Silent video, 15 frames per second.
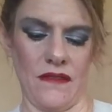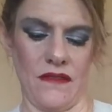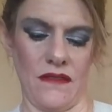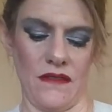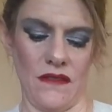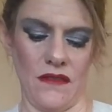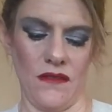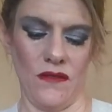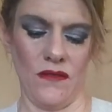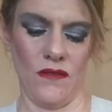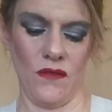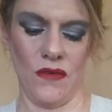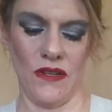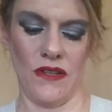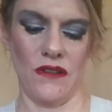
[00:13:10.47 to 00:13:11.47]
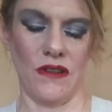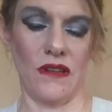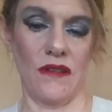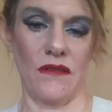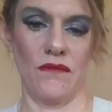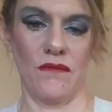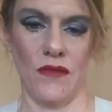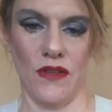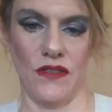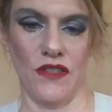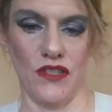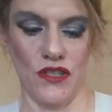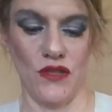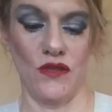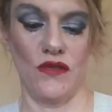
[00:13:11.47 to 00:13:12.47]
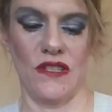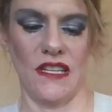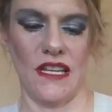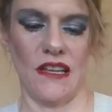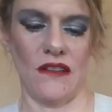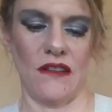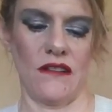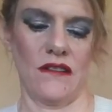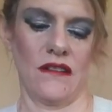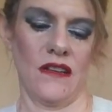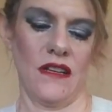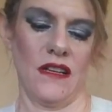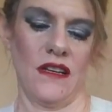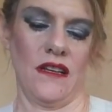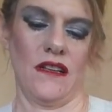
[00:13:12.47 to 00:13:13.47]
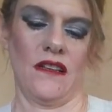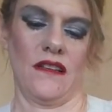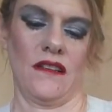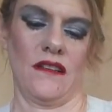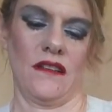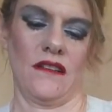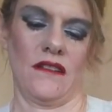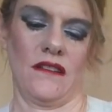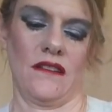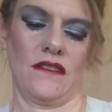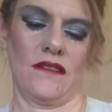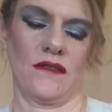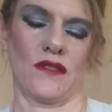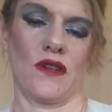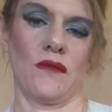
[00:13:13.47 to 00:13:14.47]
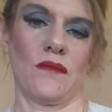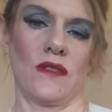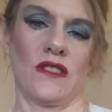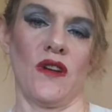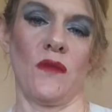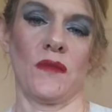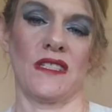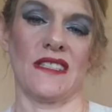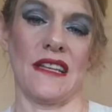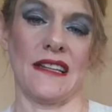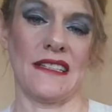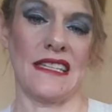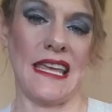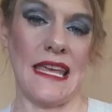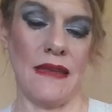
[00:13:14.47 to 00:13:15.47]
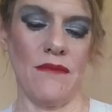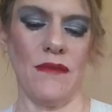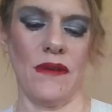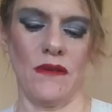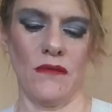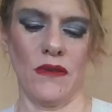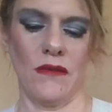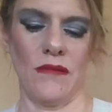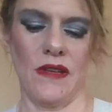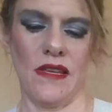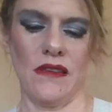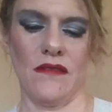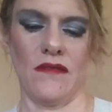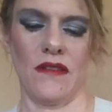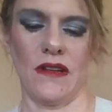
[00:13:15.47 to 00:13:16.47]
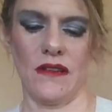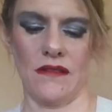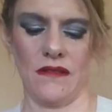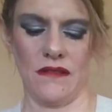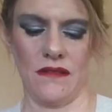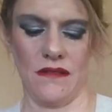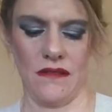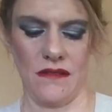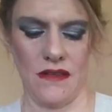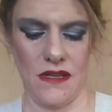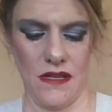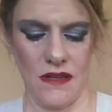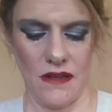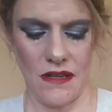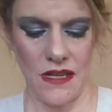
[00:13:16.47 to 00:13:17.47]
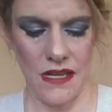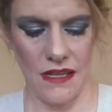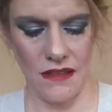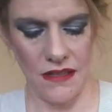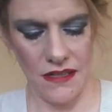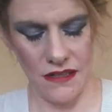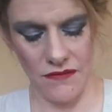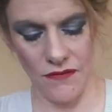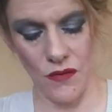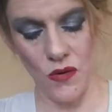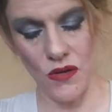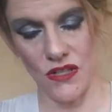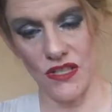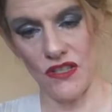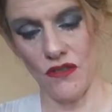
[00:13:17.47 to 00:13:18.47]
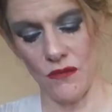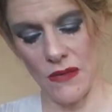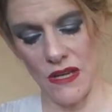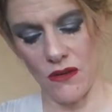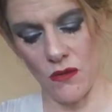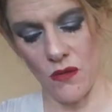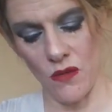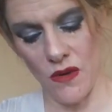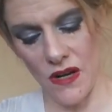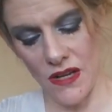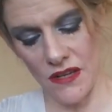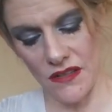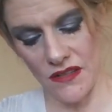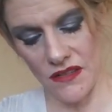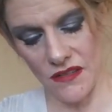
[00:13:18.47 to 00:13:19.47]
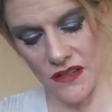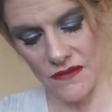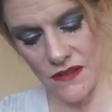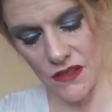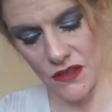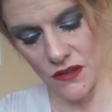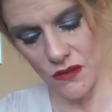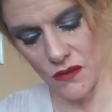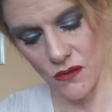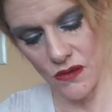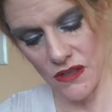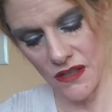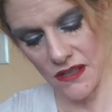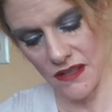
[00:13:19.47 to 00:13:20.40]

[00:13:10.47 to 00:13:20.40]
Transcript: where you can put the 2 together. So it's almost like tape would be, right? Okay, and then of course, no matter what, you still have to score it.